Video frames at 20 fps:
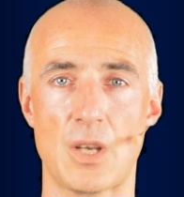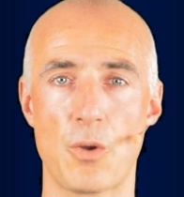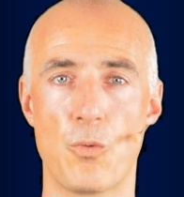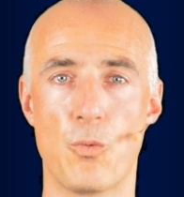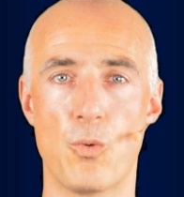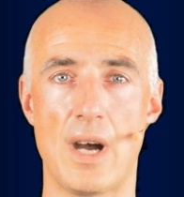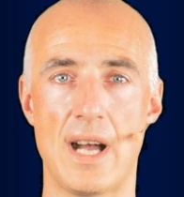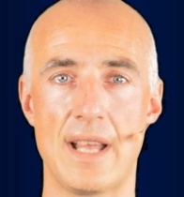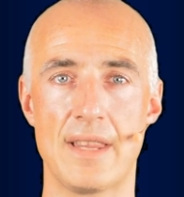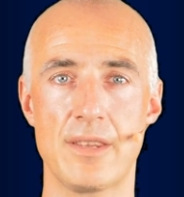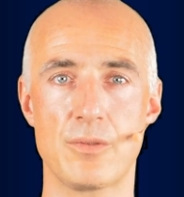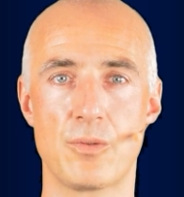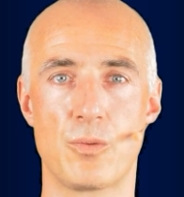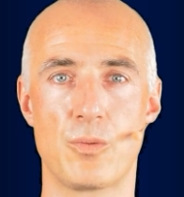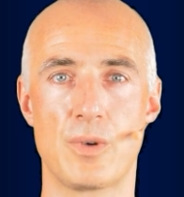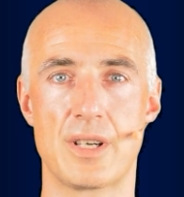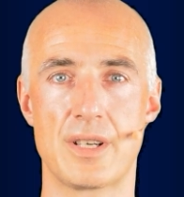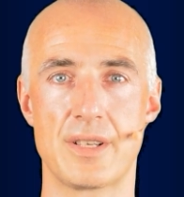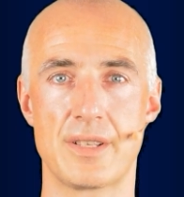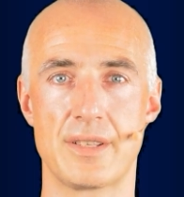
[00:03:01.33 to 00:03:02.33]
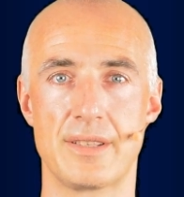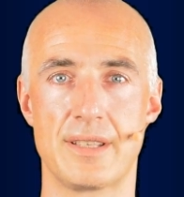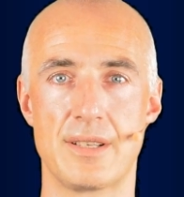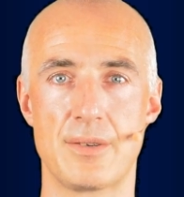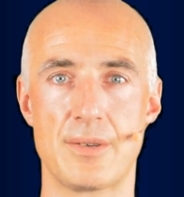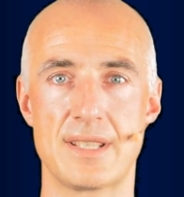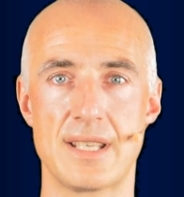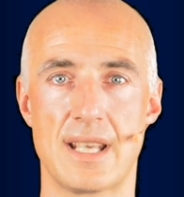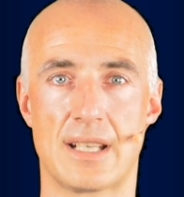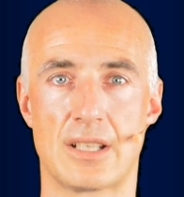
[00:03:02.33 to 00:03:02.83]
One where
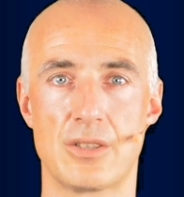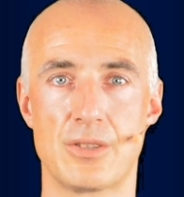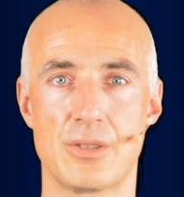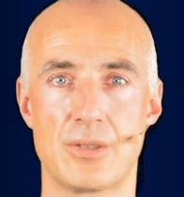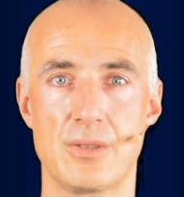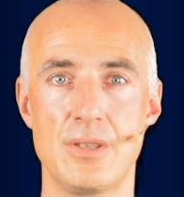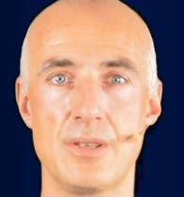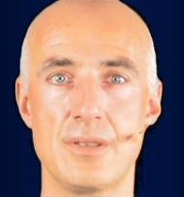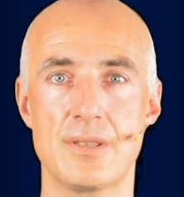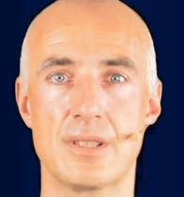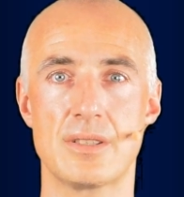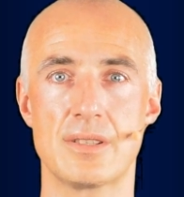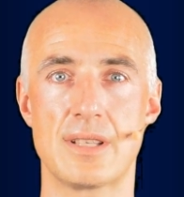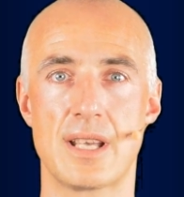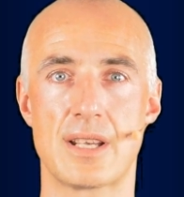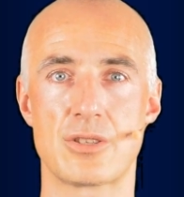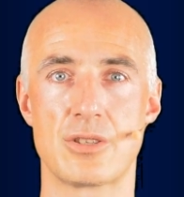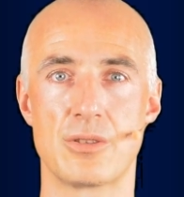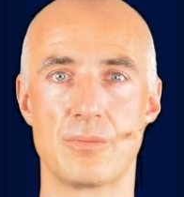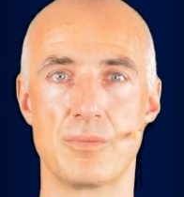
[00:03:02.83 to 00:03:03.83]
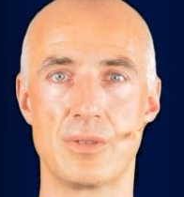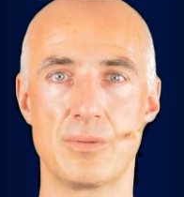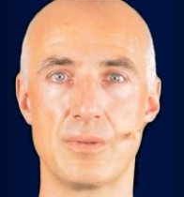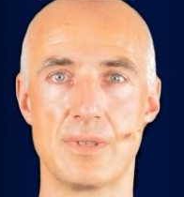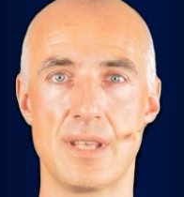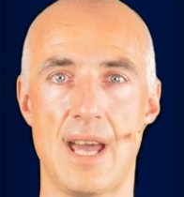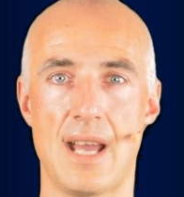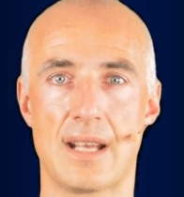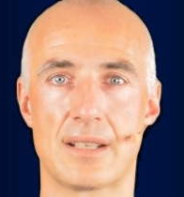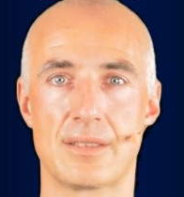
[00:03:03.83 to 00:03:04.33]
there is a continuous connection
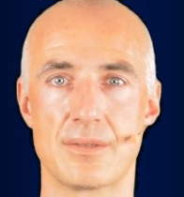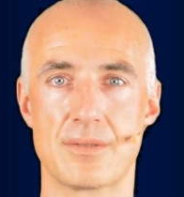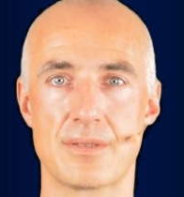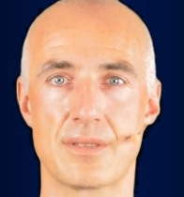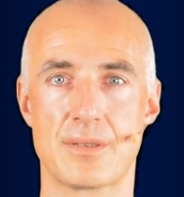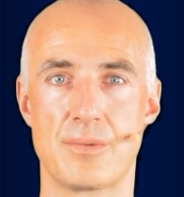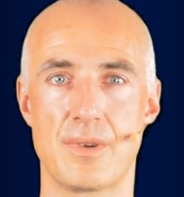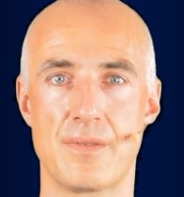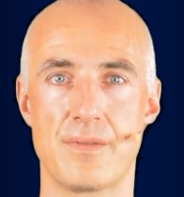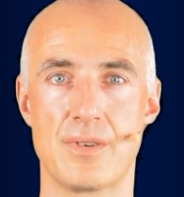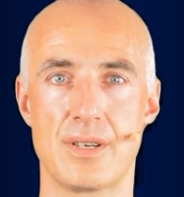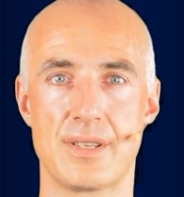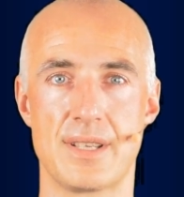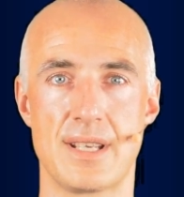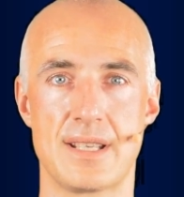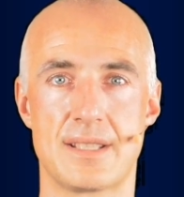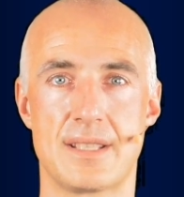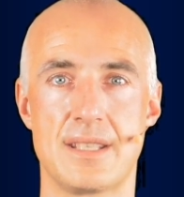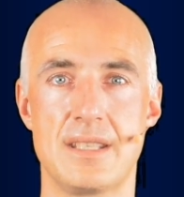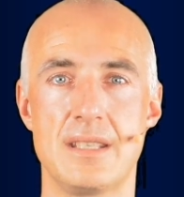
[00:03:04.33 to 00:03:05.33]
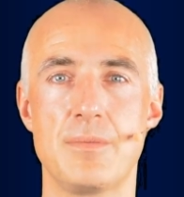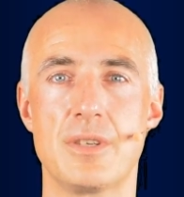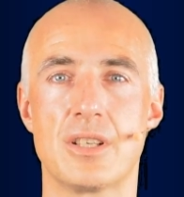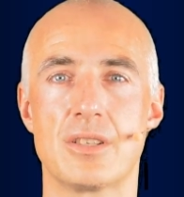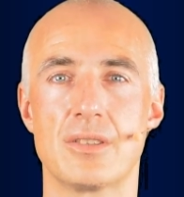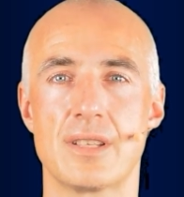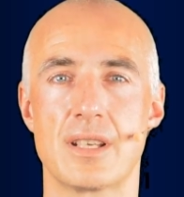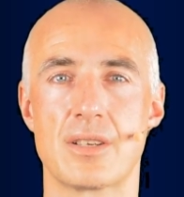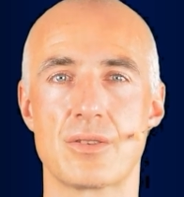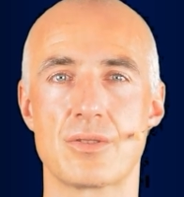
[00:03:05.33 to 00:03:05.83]
between actors, referred as TCP
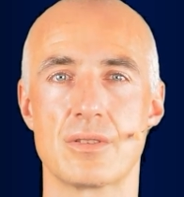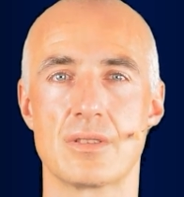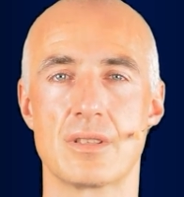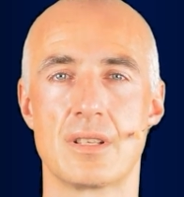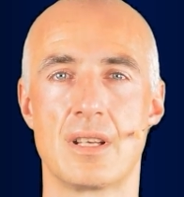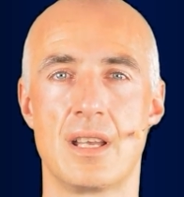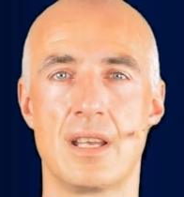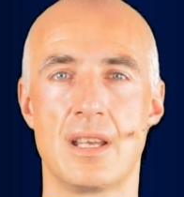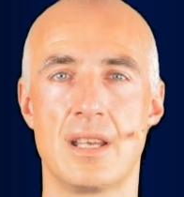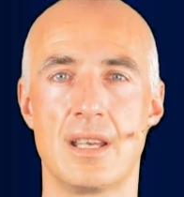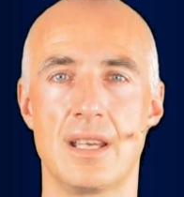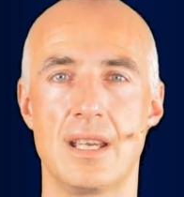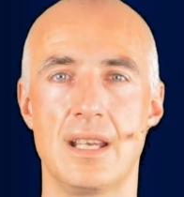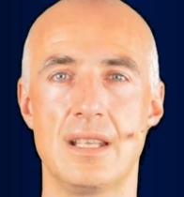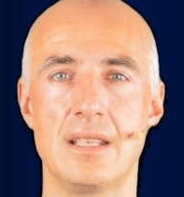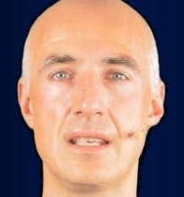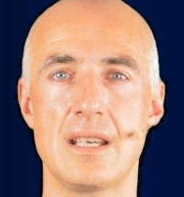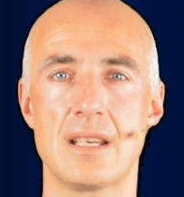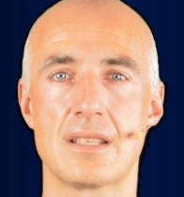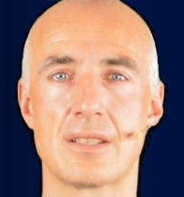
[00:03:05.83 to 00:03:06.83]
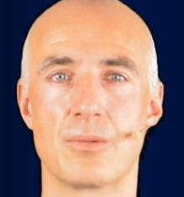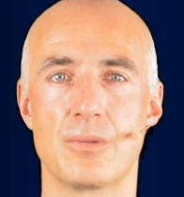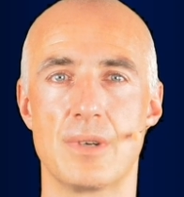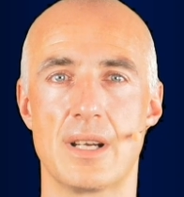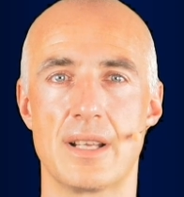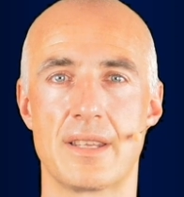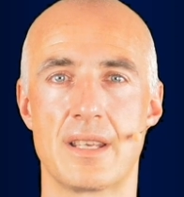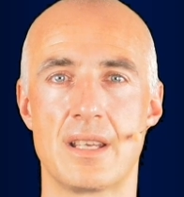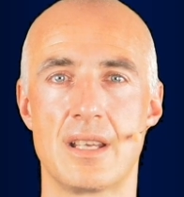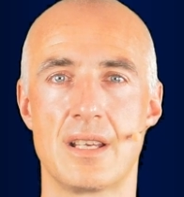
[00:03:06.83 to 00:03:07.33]
connection, and the other
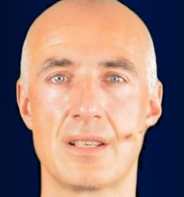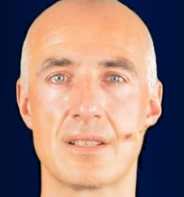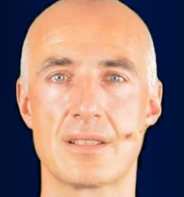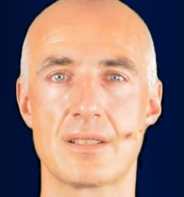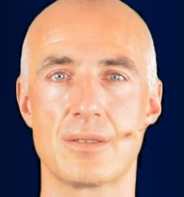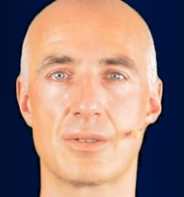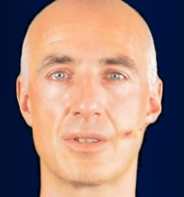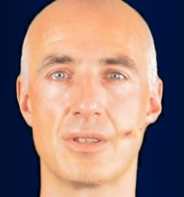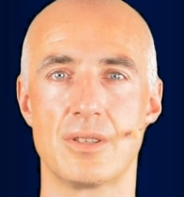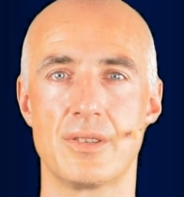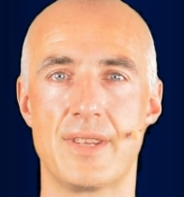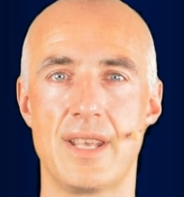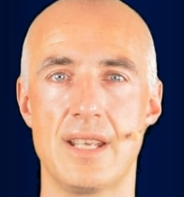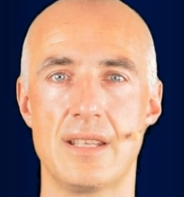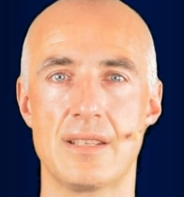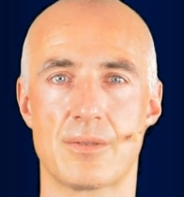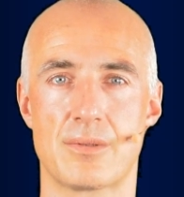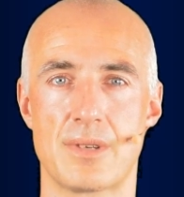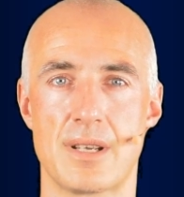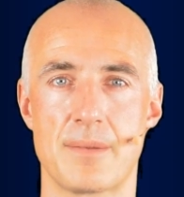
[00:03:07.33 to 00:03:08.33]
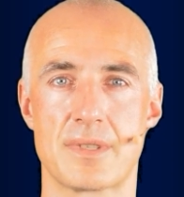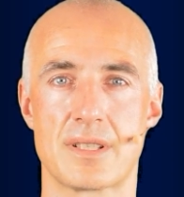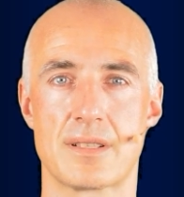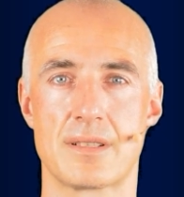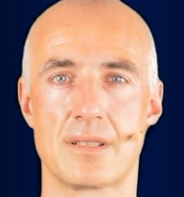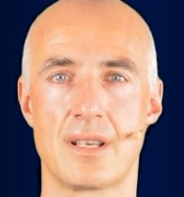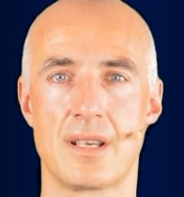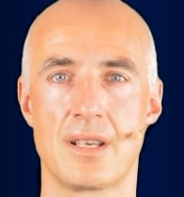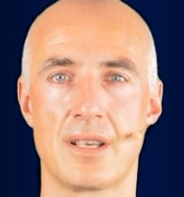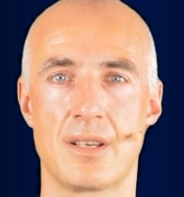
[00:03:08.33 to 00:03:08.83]
one, so-called datagrams,
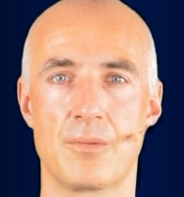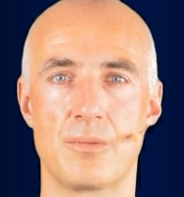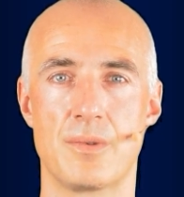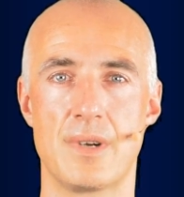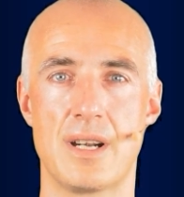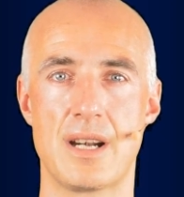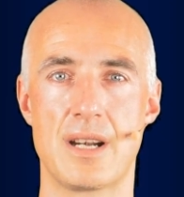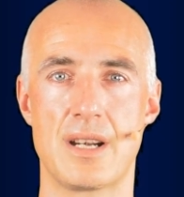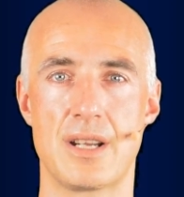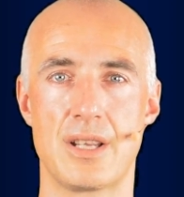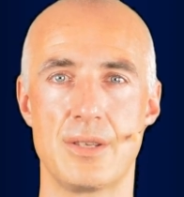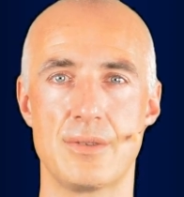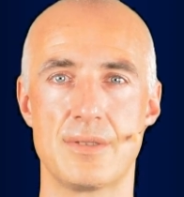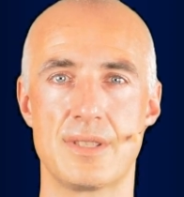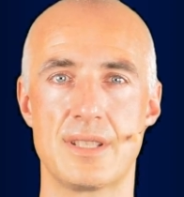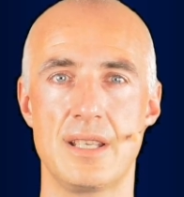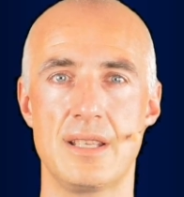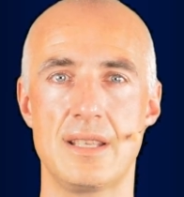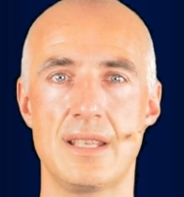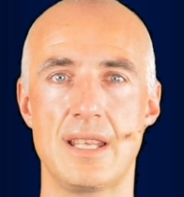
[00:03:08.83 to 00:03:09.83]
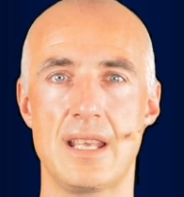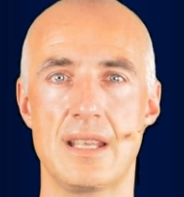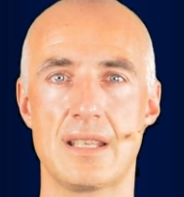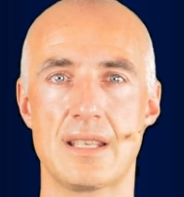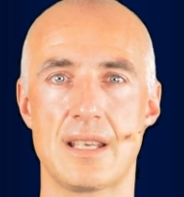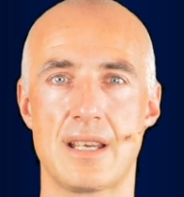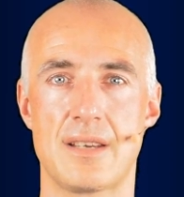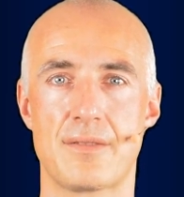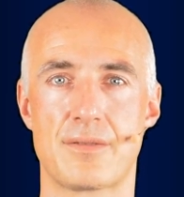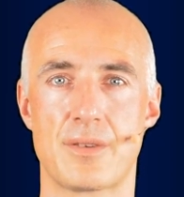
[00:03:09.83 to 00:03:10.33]
where you send
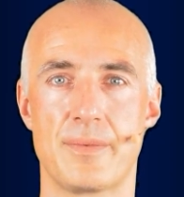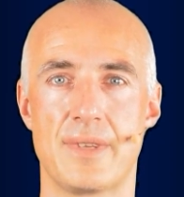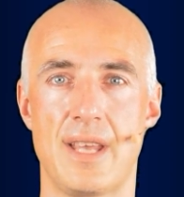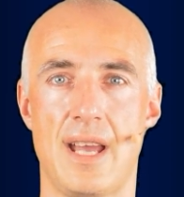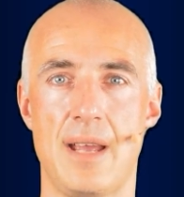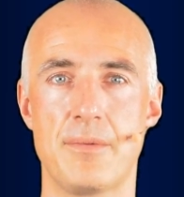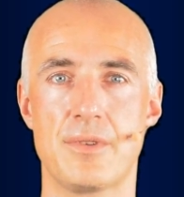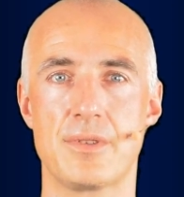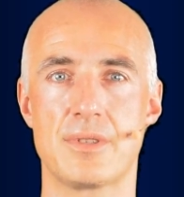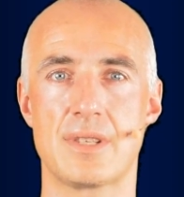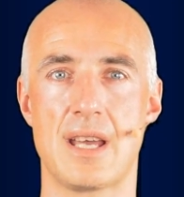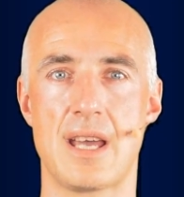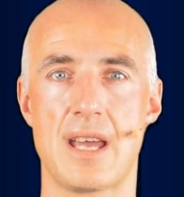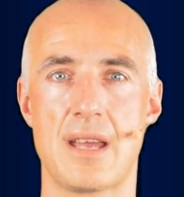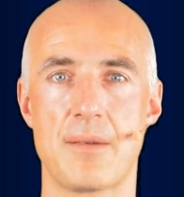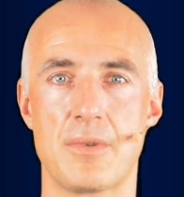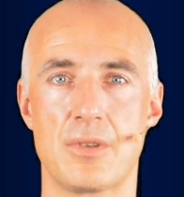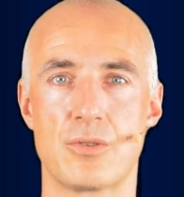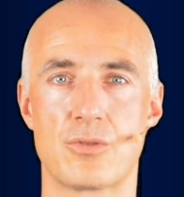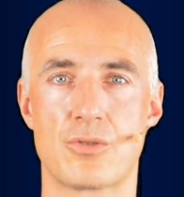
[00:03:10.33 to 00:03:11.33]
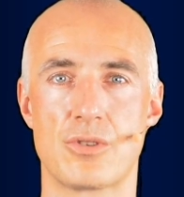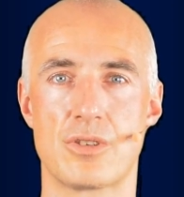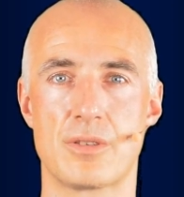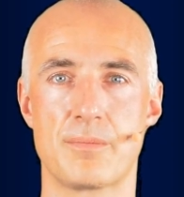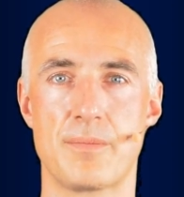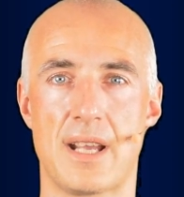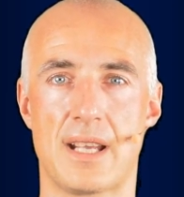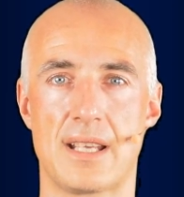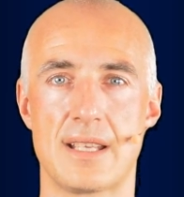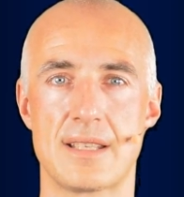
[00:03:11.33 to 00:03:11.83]
data from time to time in
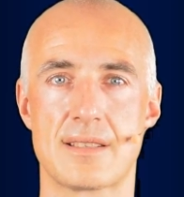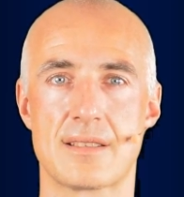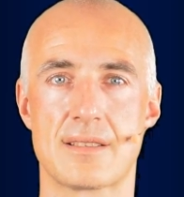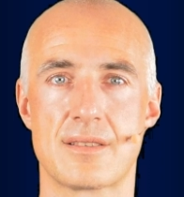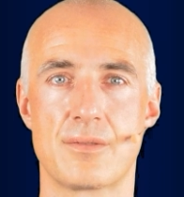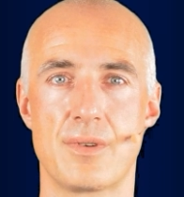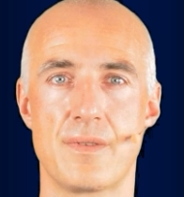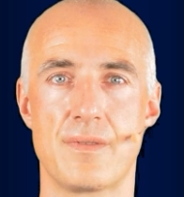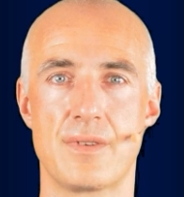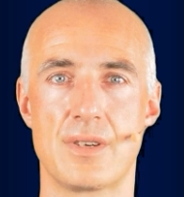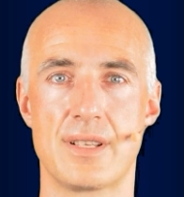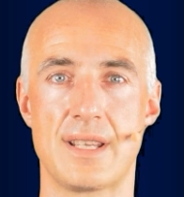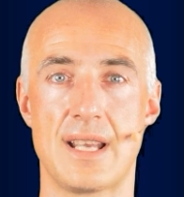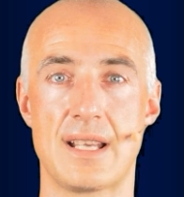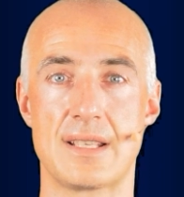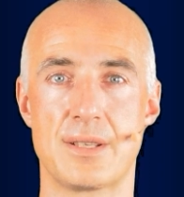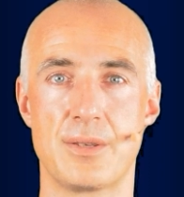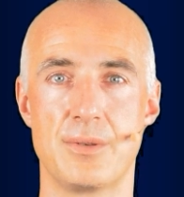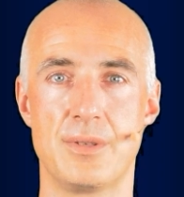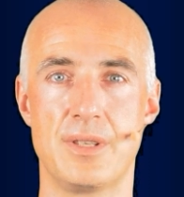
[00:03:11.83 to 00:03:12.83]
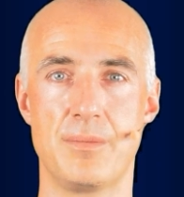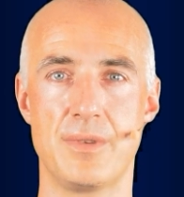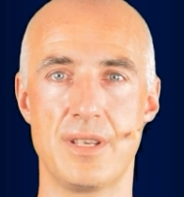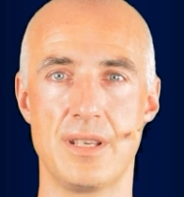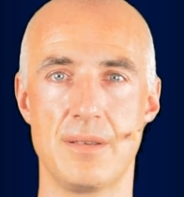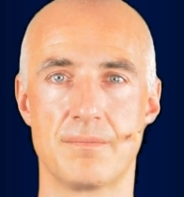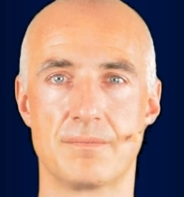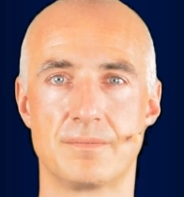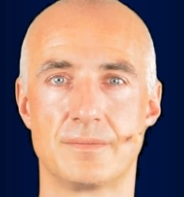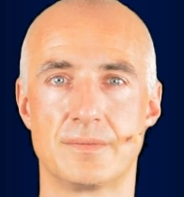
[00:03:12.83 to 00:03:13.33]
short packets referred as UDP.